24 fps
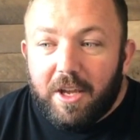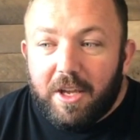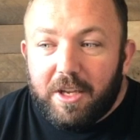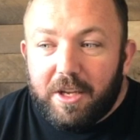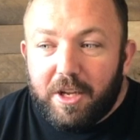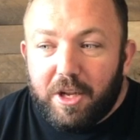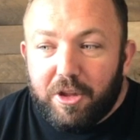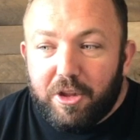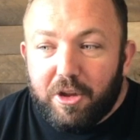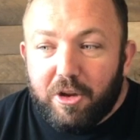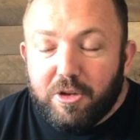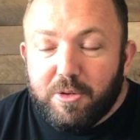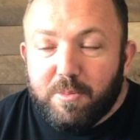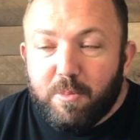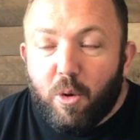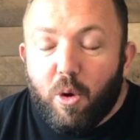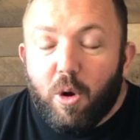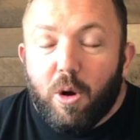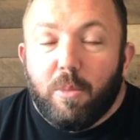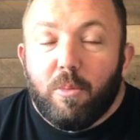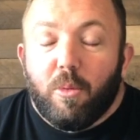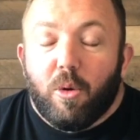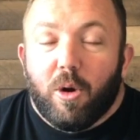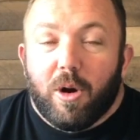there's
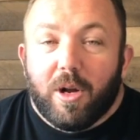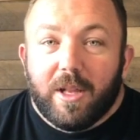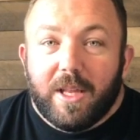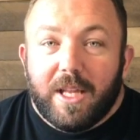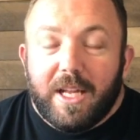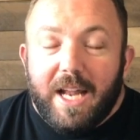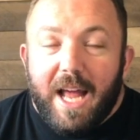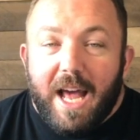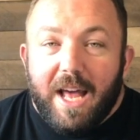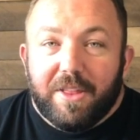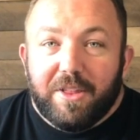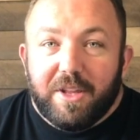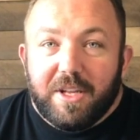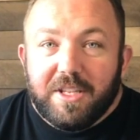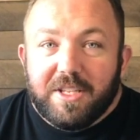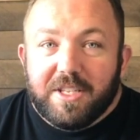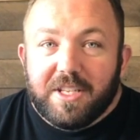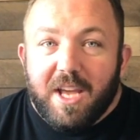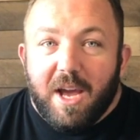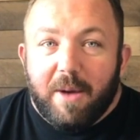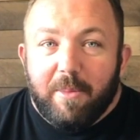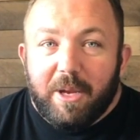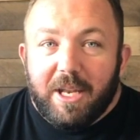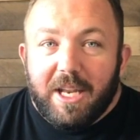more and more elite
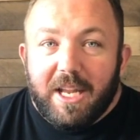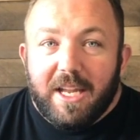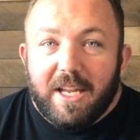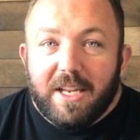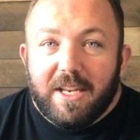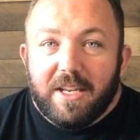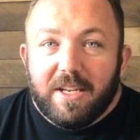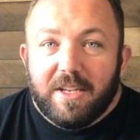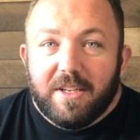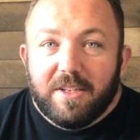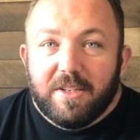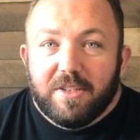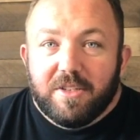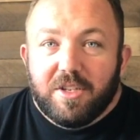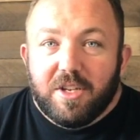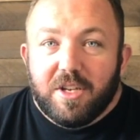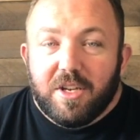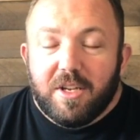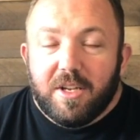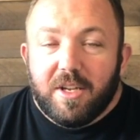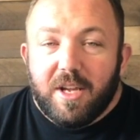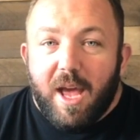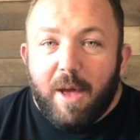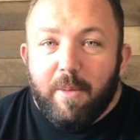athletes coming in
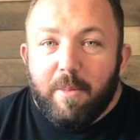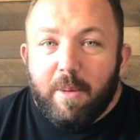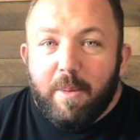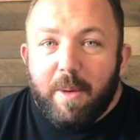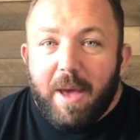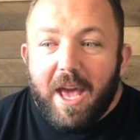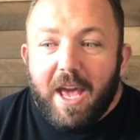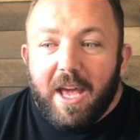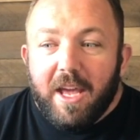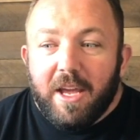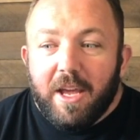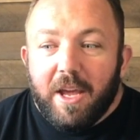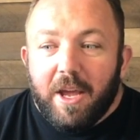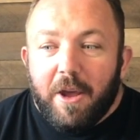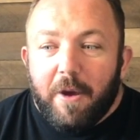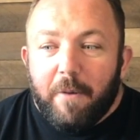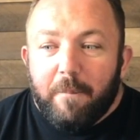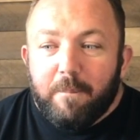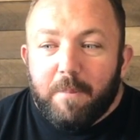to MMA,